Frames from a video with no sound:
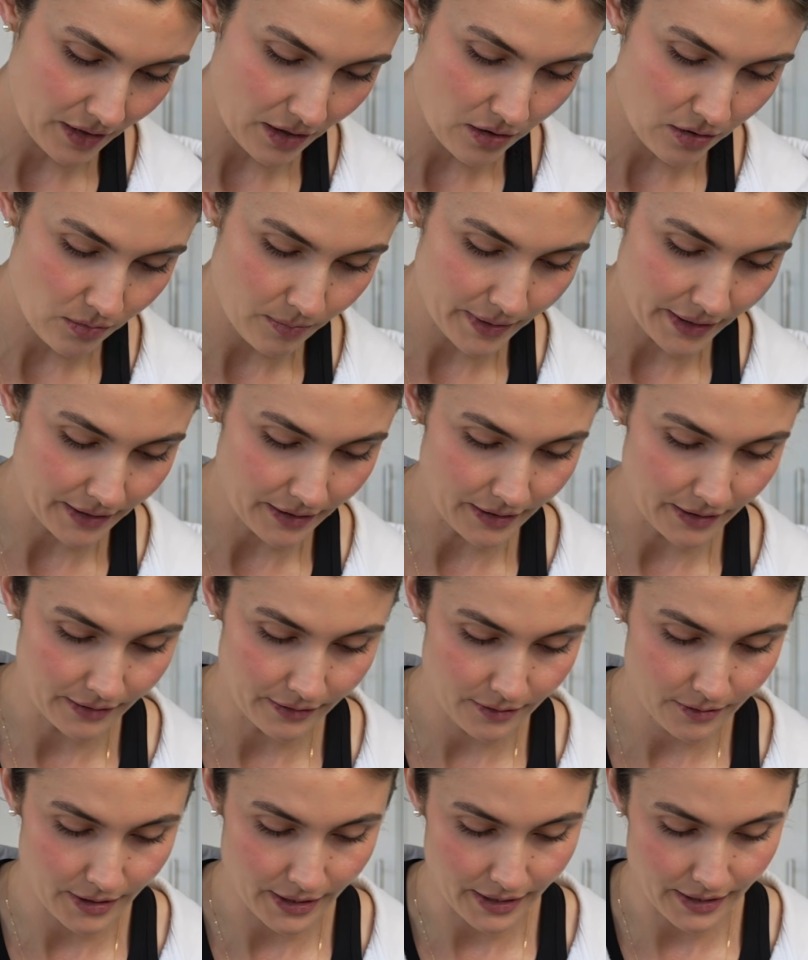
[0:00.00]
Oh my God,
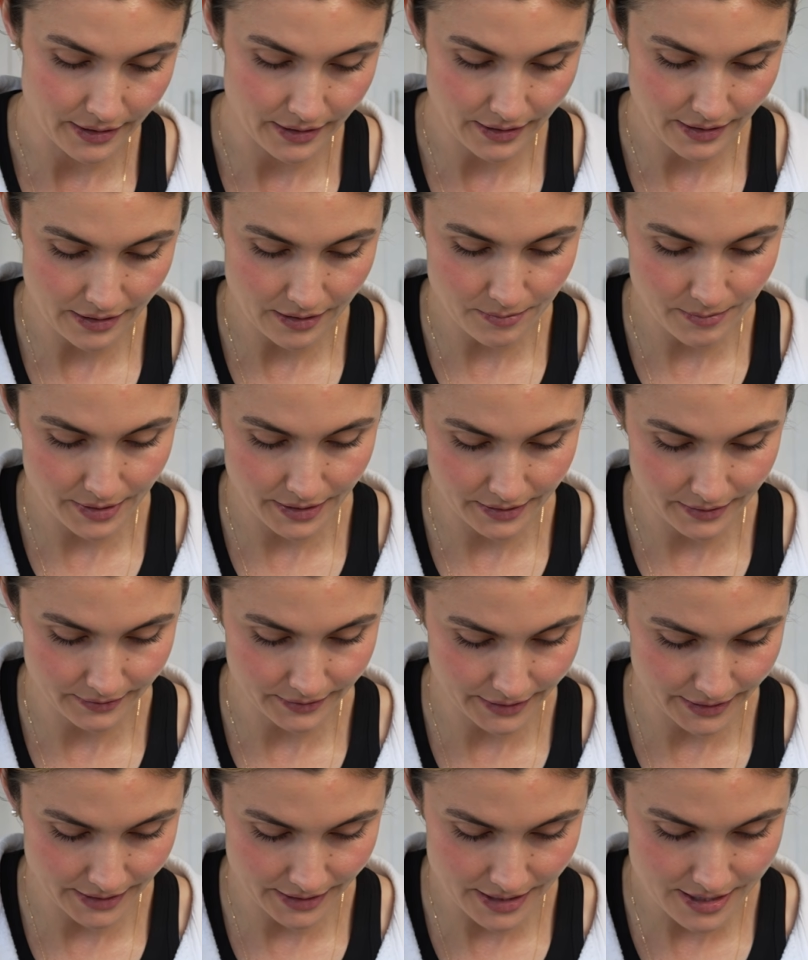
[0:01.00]
okay, how am I
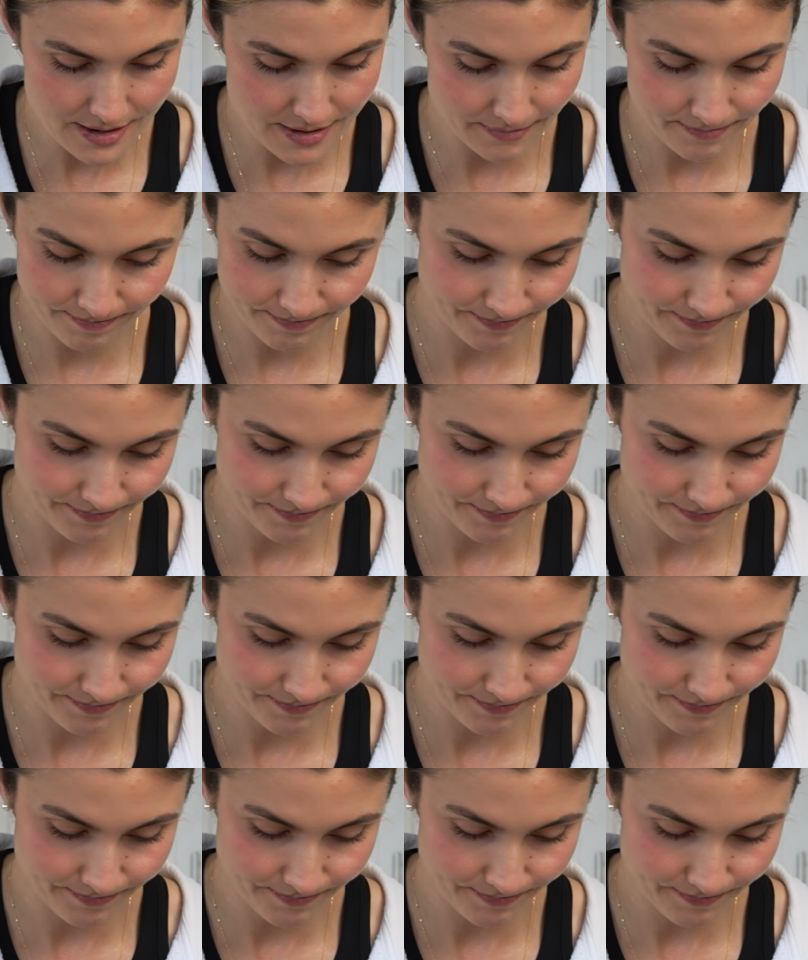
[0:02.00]
like keep?